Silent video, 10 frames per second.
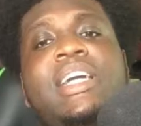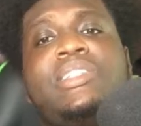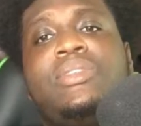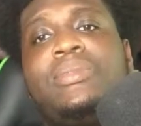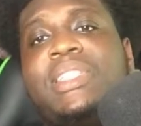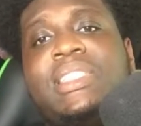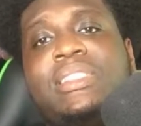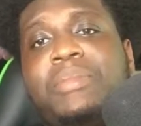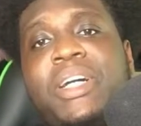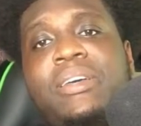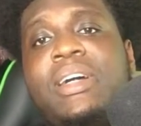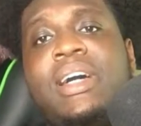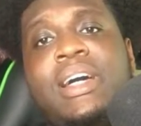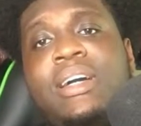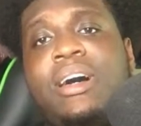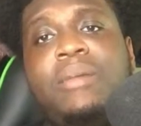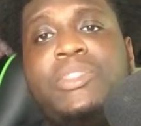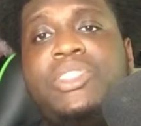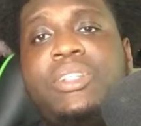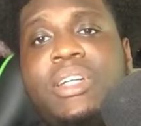next one, which is about
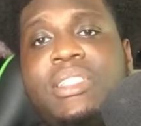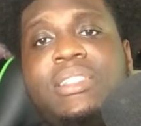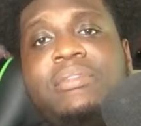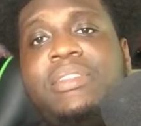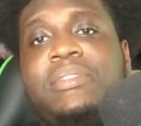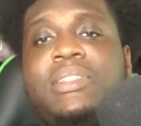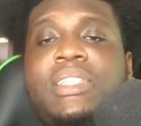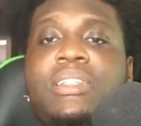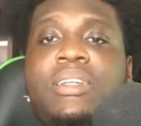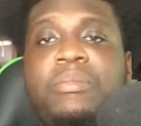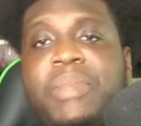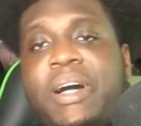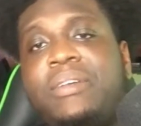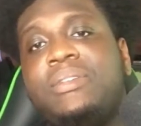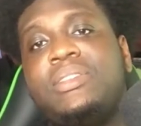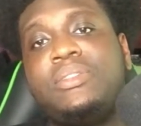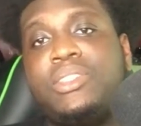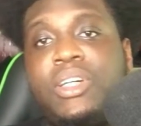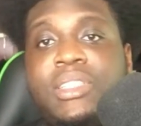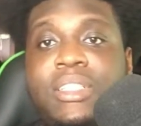£250 or
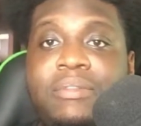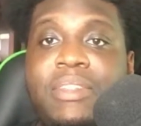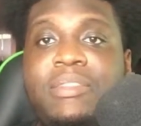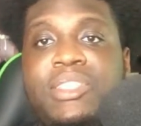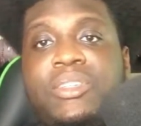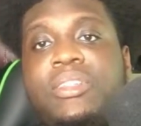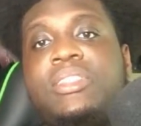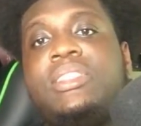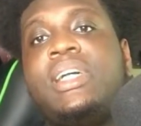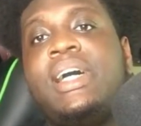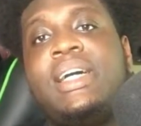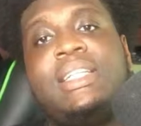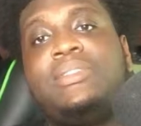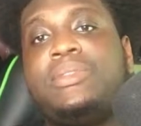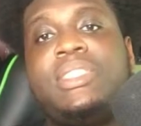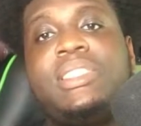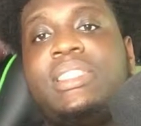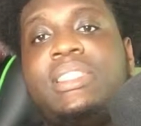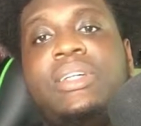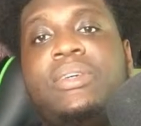$250, this will just
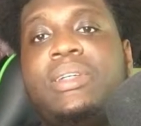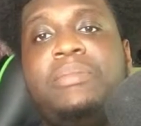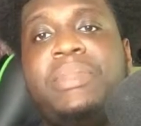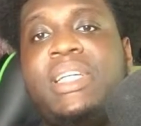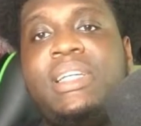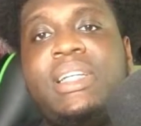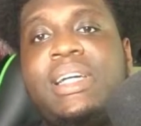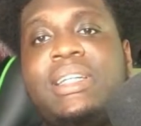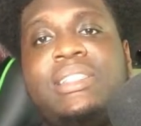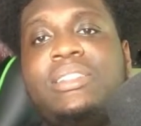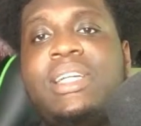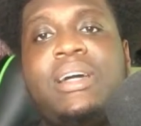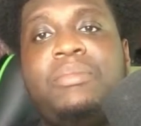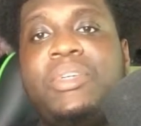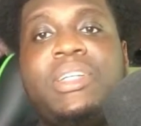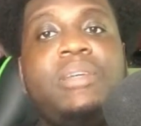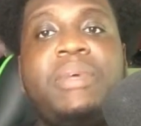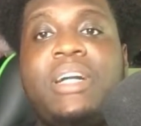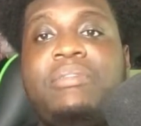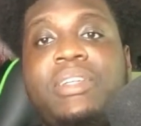entail it being like you get a goodie
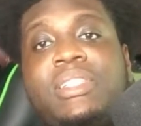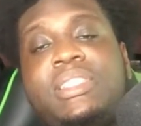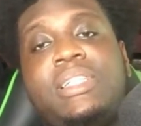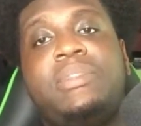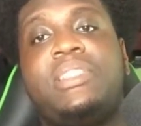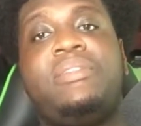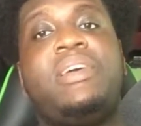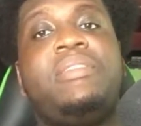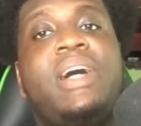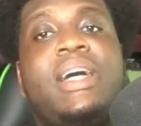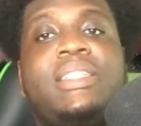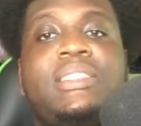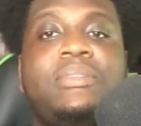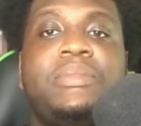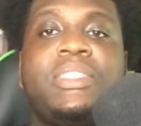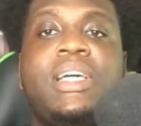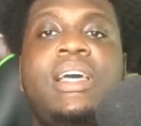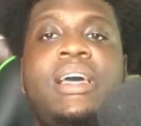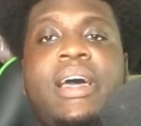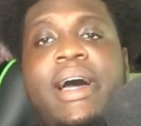bag full of James's favorite items,
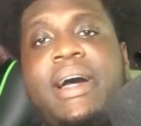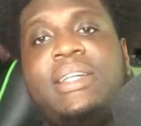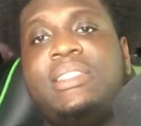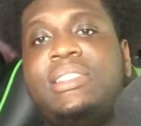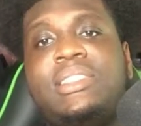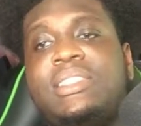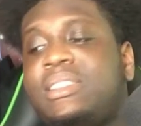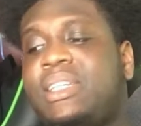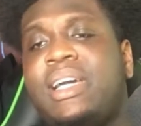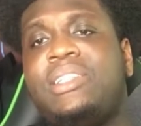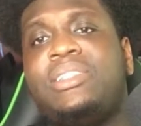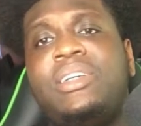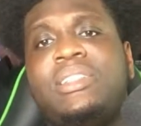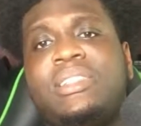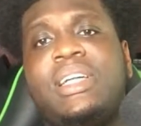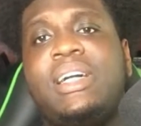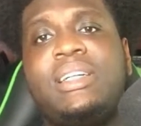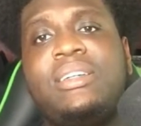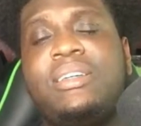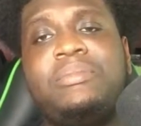and you just get a chance at